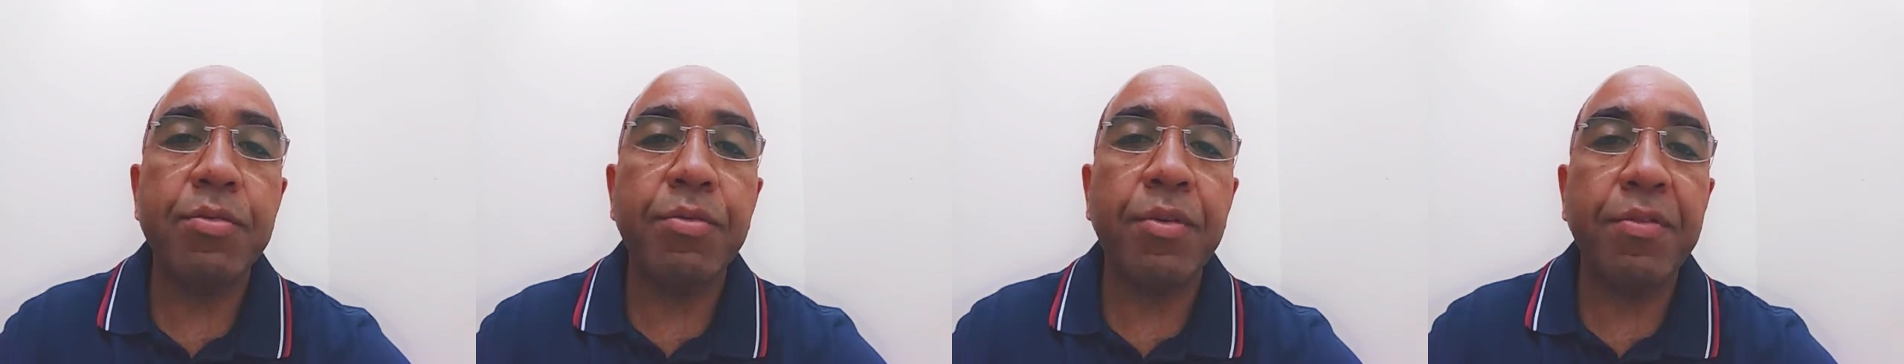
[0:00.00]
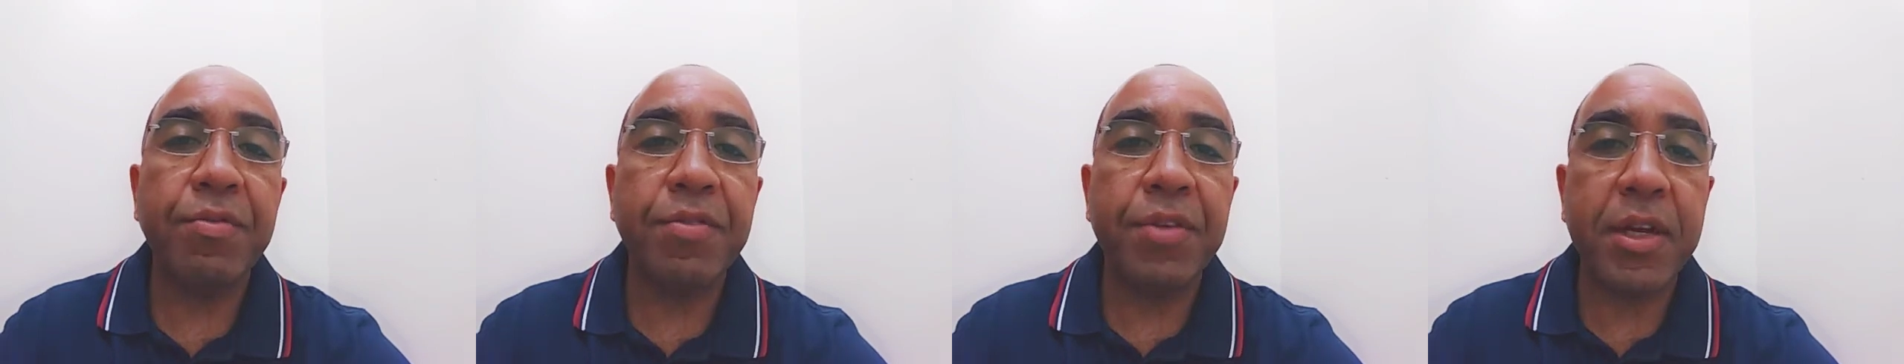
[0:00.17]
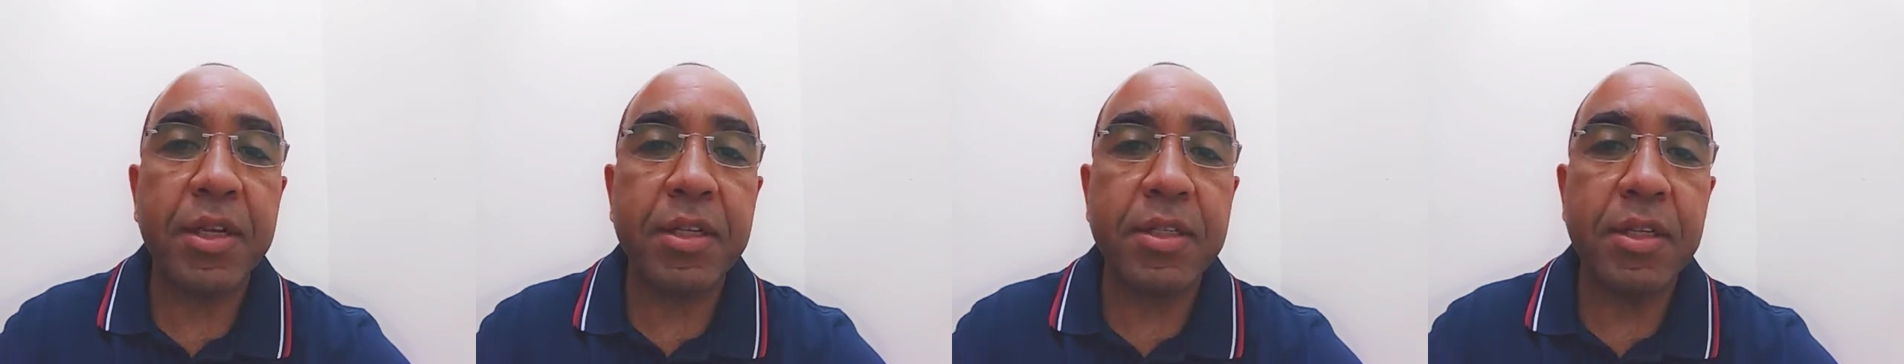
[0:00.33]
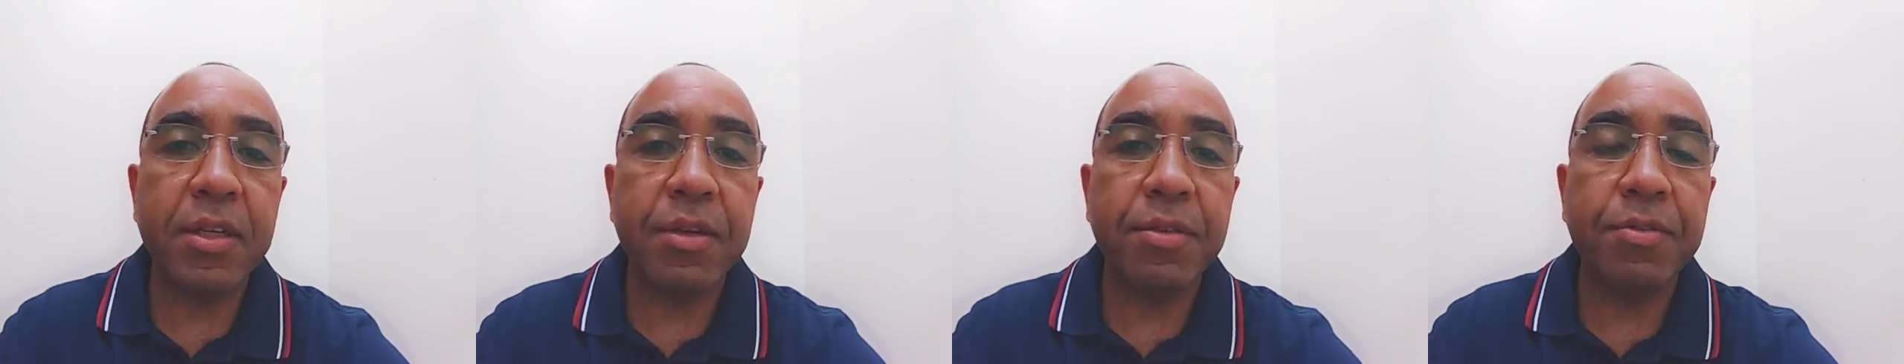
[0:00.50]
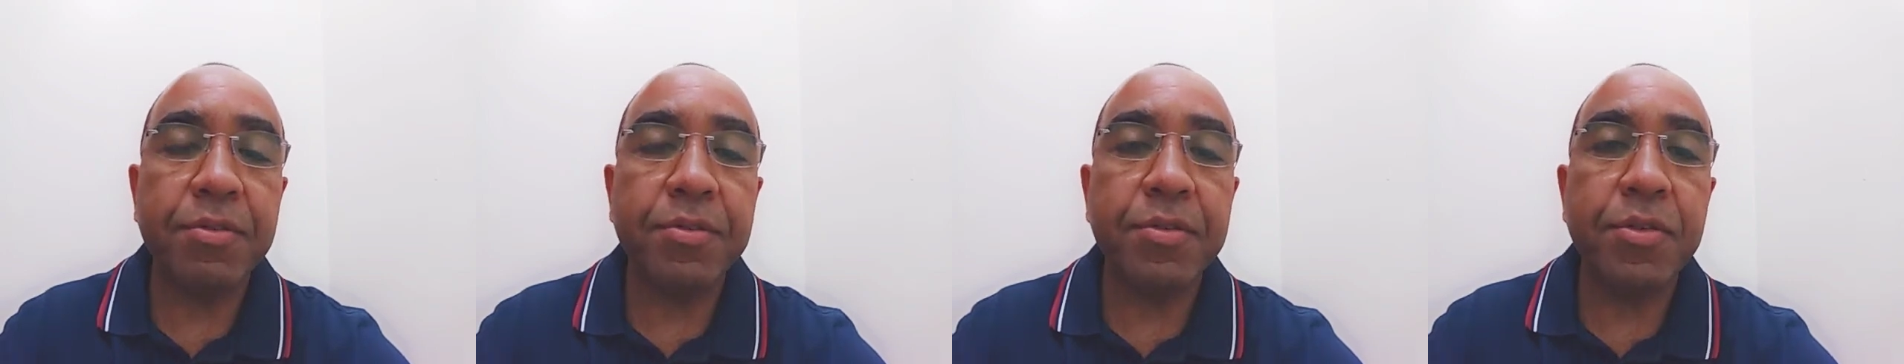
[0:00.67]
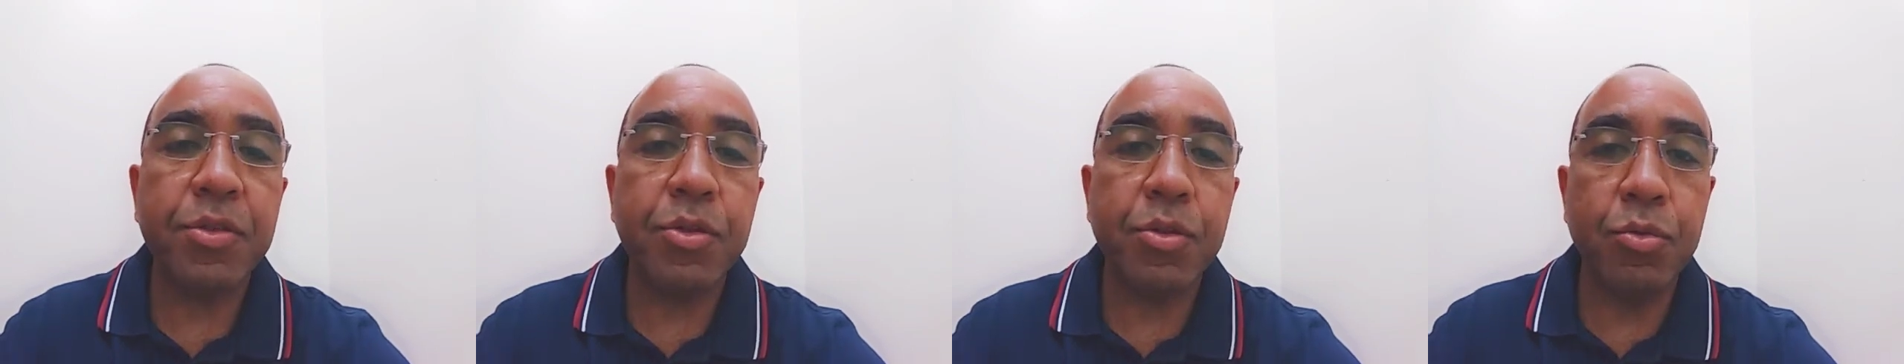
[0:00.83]

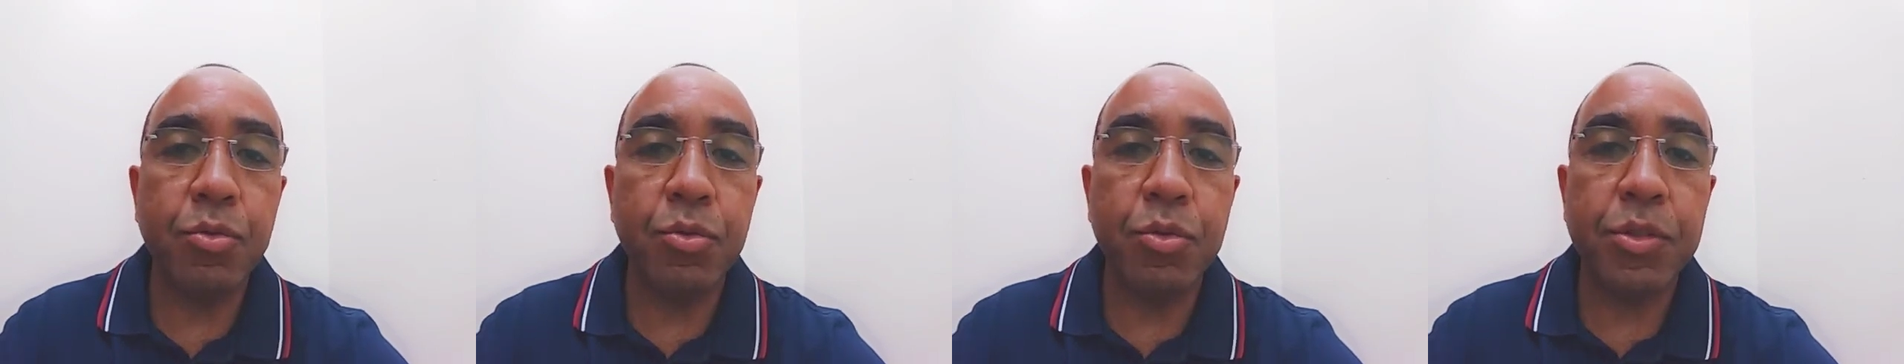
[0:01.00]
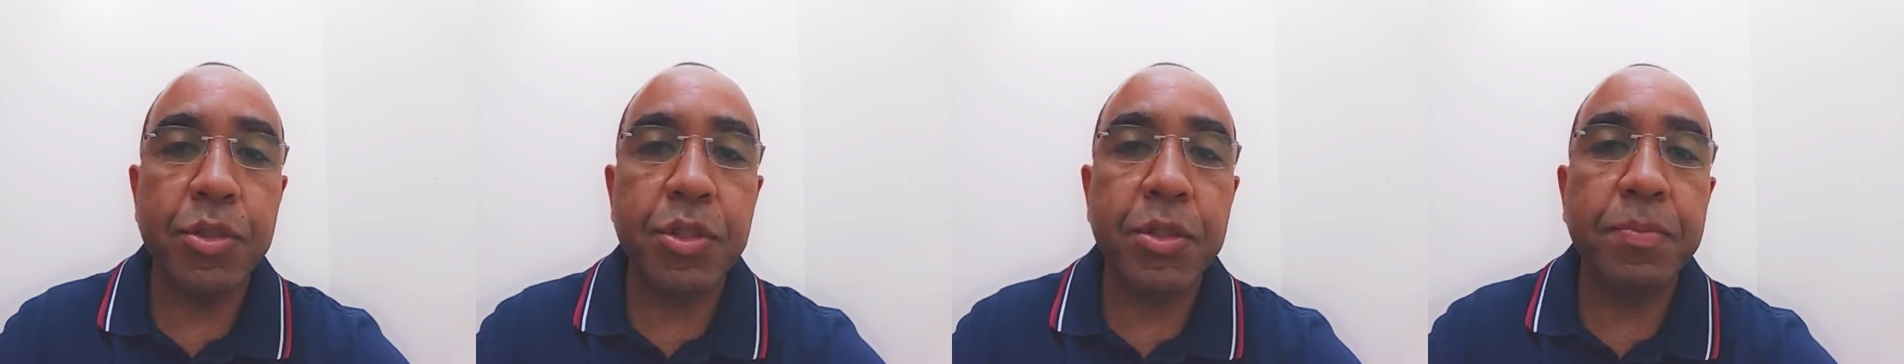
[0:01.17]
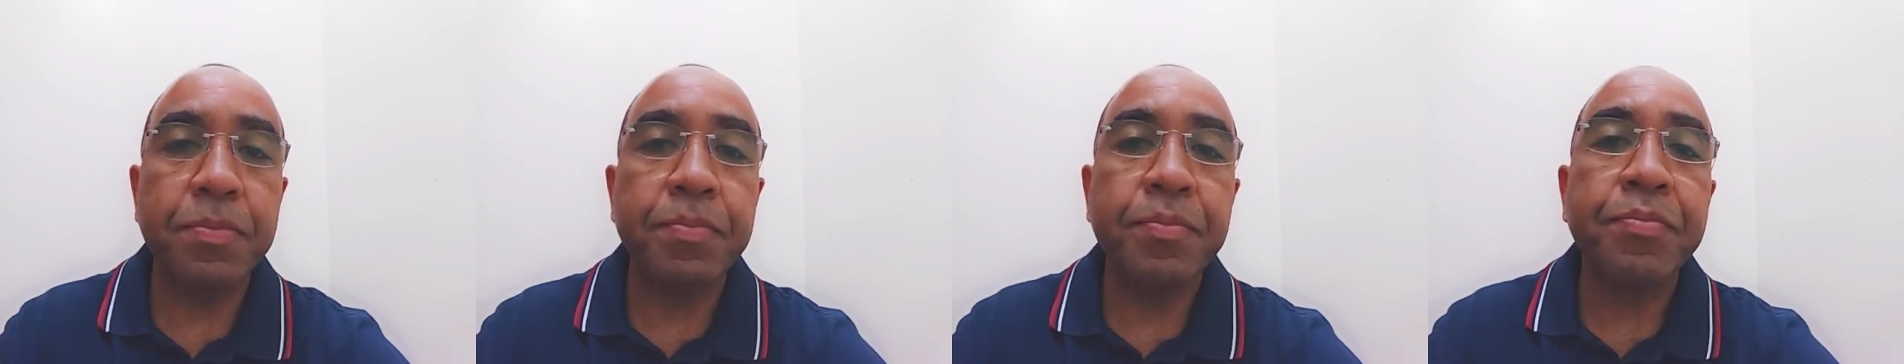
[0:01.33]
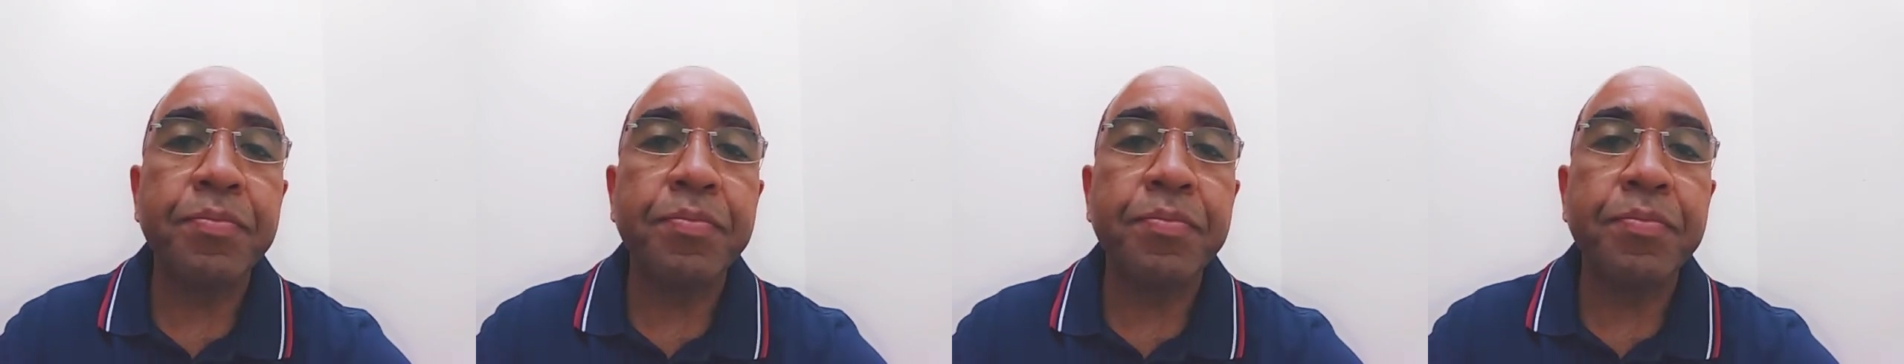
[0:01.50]
reflective tools.